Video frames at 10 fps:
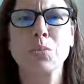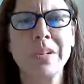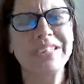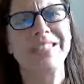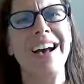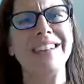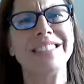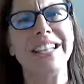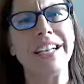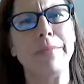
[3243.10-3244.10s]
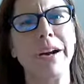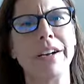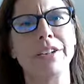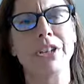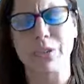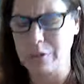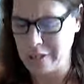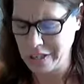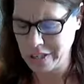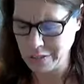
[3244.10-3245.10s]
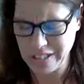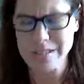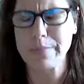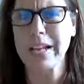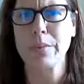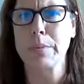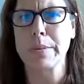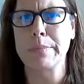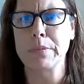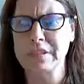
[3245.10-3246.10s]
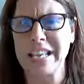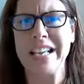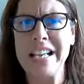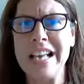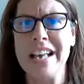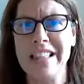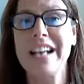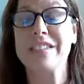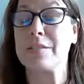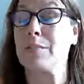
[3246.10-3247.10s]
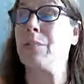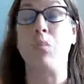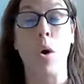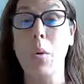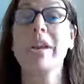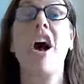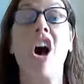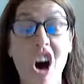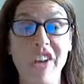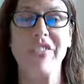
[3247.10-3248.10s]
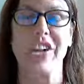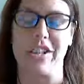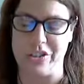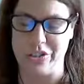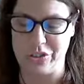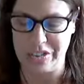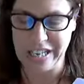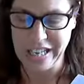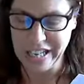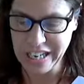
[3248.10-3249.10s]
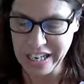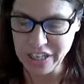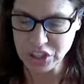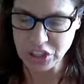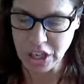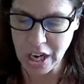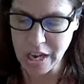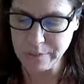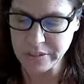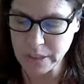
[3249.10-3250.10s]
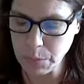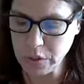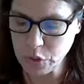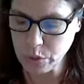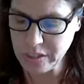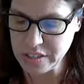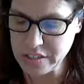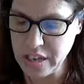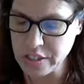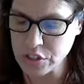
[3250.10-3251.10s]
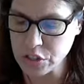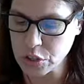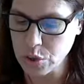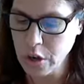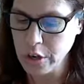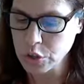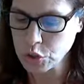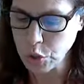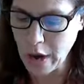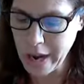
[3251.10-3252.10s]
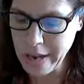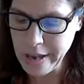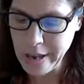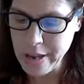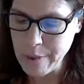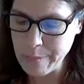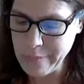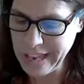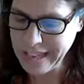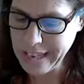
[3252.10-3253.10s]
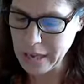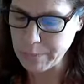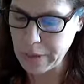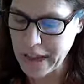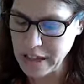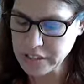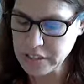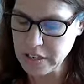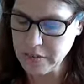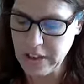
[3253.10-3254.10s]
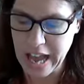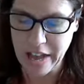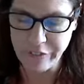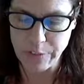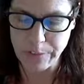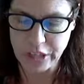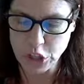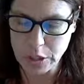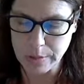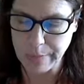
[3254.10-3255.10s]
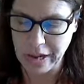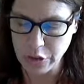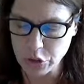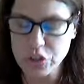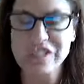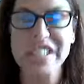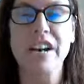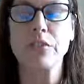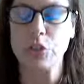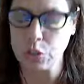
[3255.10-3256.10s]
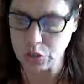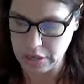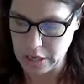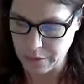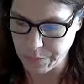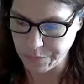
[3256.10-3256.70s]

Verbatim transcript: What is God saying about you? You know, it doesn't matter what people say. And that's what we all got to learn. Each time someone criticizes you, try making a positive affirmation about yourself to yourself.